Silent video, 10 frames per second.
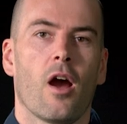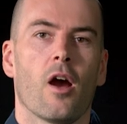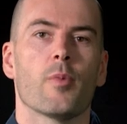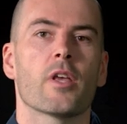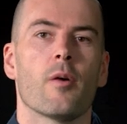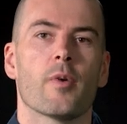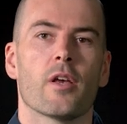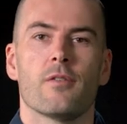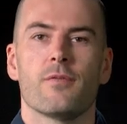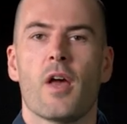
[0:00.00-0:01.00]
are becoming
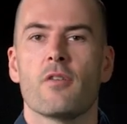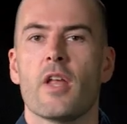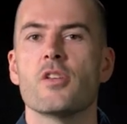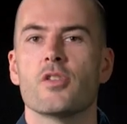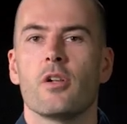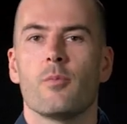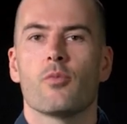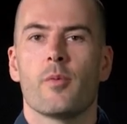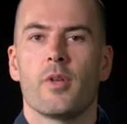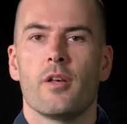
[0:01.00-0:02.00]
a foundational
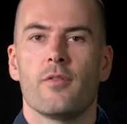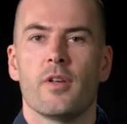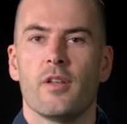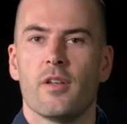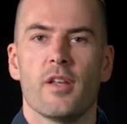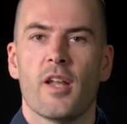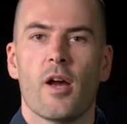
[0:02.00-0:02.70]
primitive in